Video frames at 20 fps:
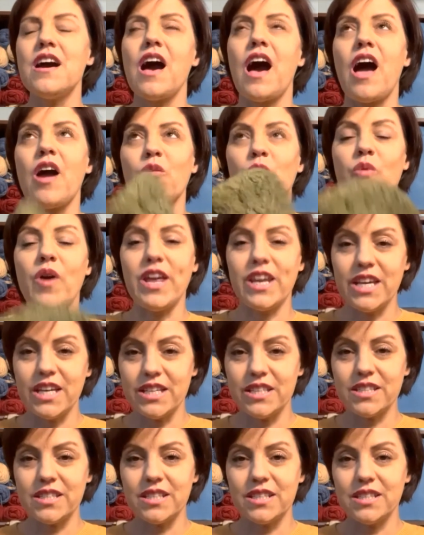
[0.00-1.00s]
wet
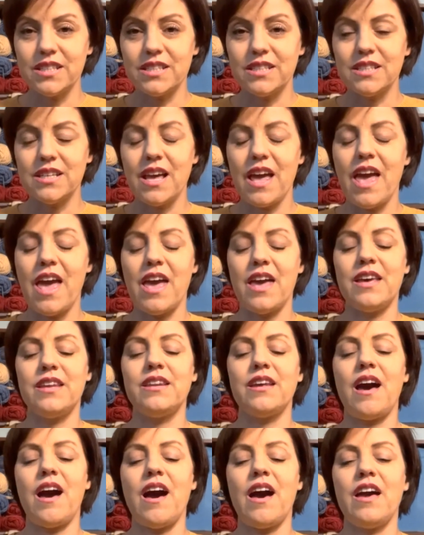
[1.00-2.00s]
it,
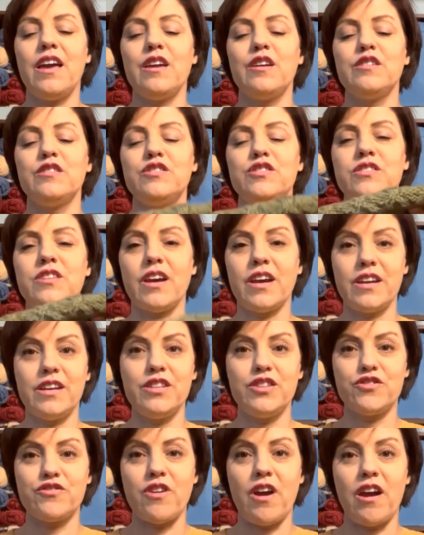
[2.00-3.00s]
and I stuck it in
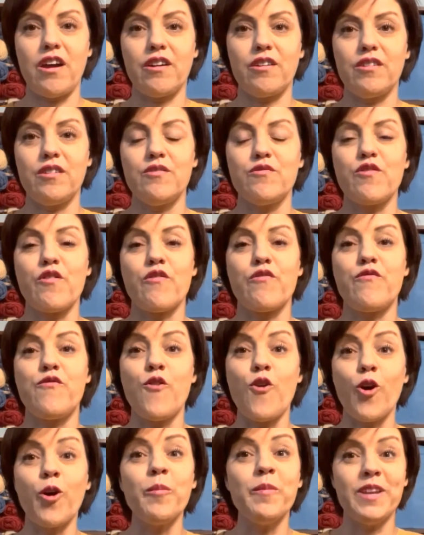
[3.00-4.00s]
the dryer for
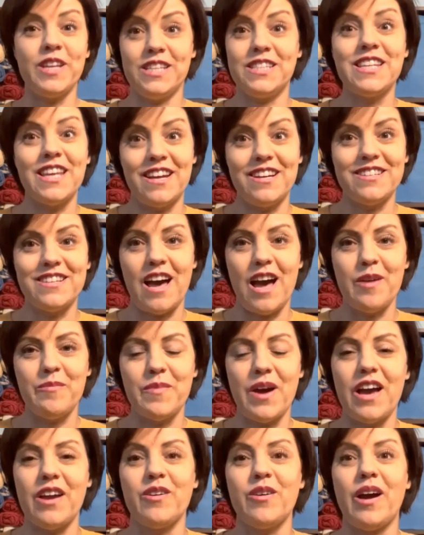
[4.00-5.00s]
4 minutes at a time.
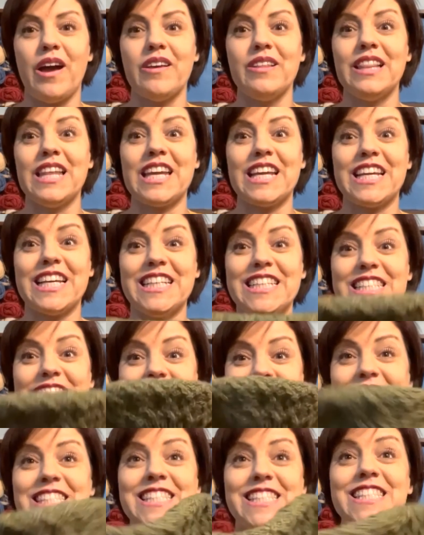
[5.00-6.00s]
I like
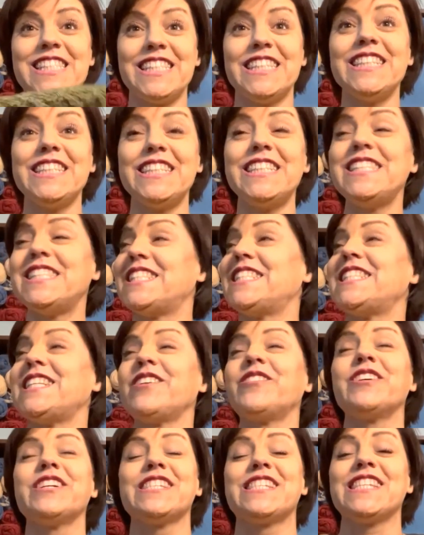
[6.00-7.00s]

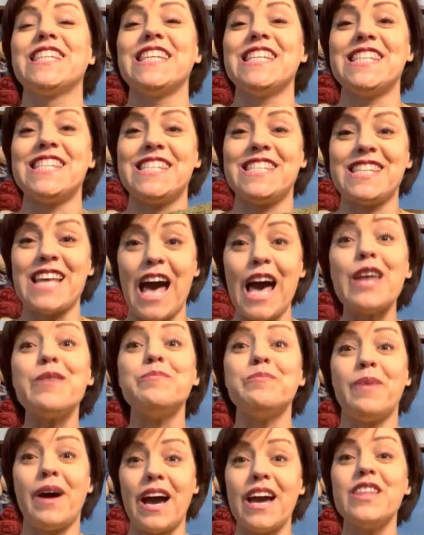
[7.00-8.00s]
seriously
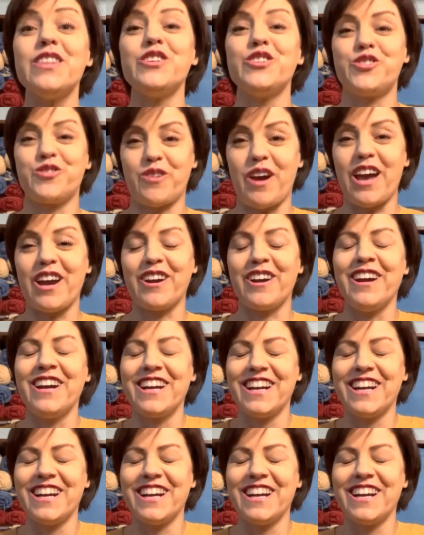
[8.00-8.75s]
sat by the dryer